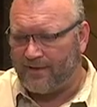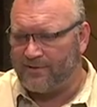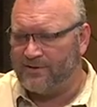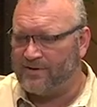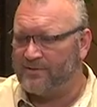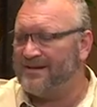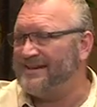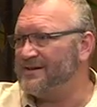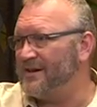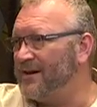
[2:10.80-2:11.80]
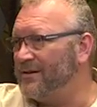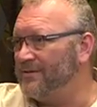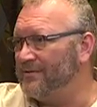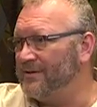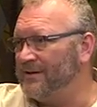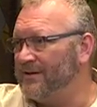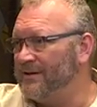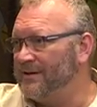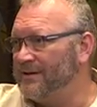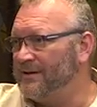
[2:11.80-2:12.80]
You don't need to own,
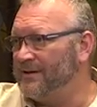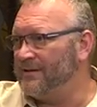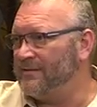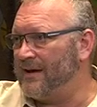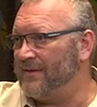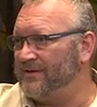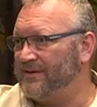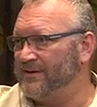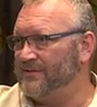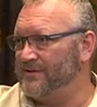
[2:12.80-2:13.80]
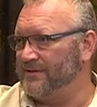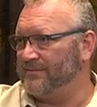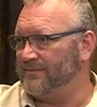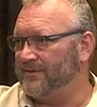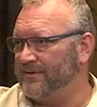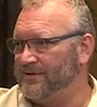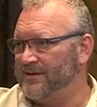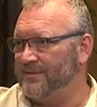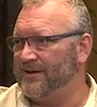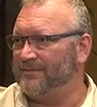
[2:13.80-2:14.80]
everything you do. So at
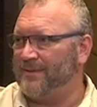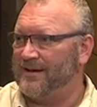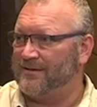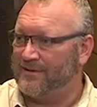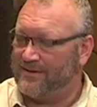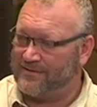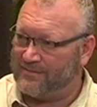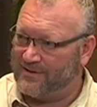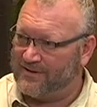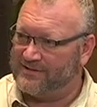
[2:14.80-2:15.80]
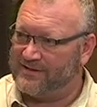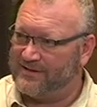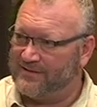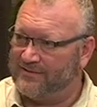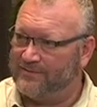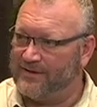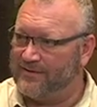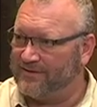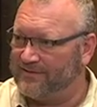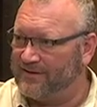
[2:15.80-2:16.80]
DBS Bank, we own our branches, we
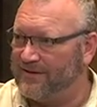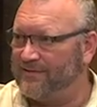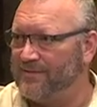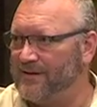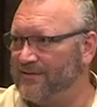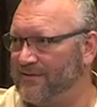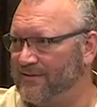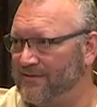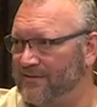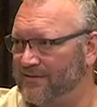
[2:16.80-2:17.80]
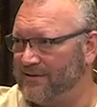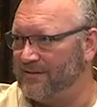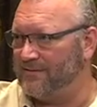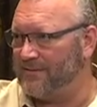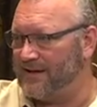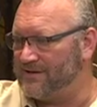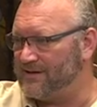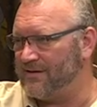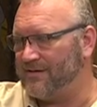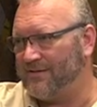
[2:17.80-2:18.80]
own our staff, we own our,
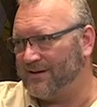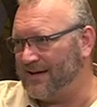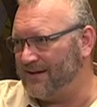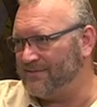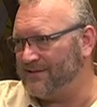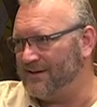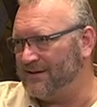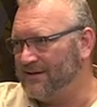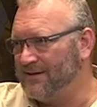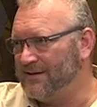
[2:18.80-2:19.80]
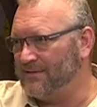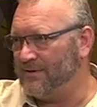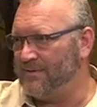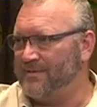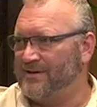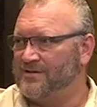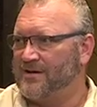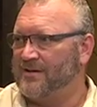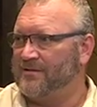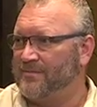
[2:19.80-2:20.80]
HR, our accounting. We pretty much
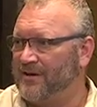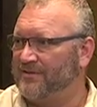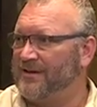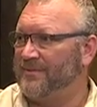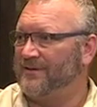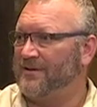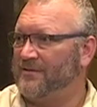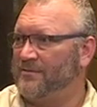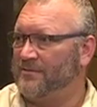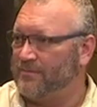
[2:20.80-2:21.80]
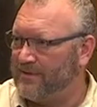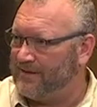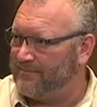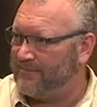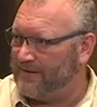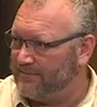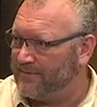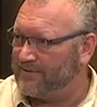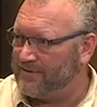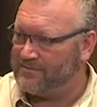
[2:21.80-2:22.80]
own, and most companies own, all their
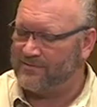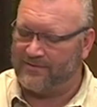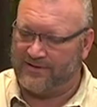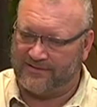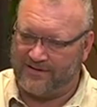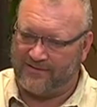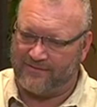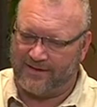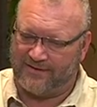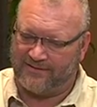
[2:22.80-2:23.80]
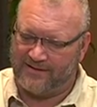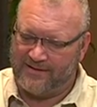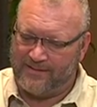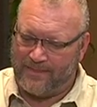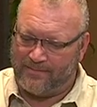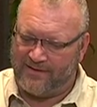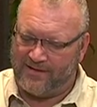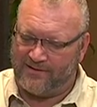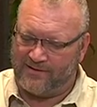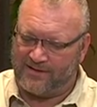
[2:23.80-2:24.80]
infrastructure, all their staff base. But
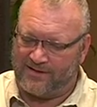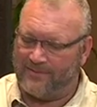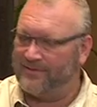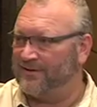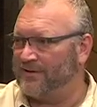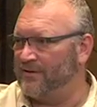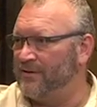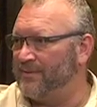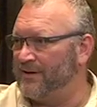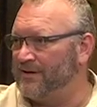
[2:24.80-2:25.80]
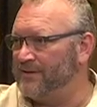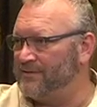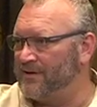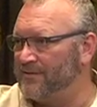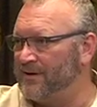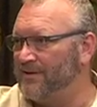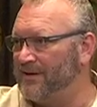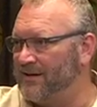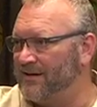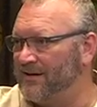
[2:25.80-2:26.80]
then you look at companies like Uber, who don't own
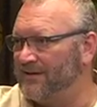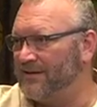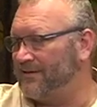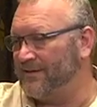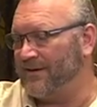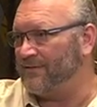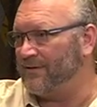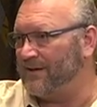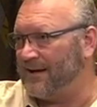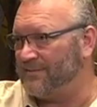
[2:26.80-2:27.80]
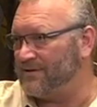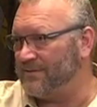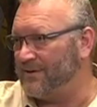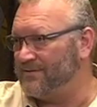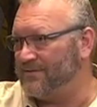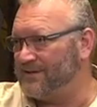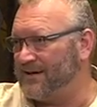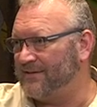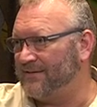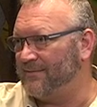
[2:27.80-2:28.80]
any cars. I think they've got a laptop under a
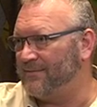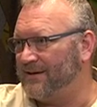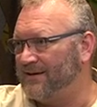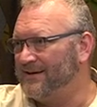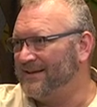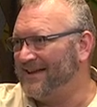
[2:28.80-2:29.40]
desk somewhere,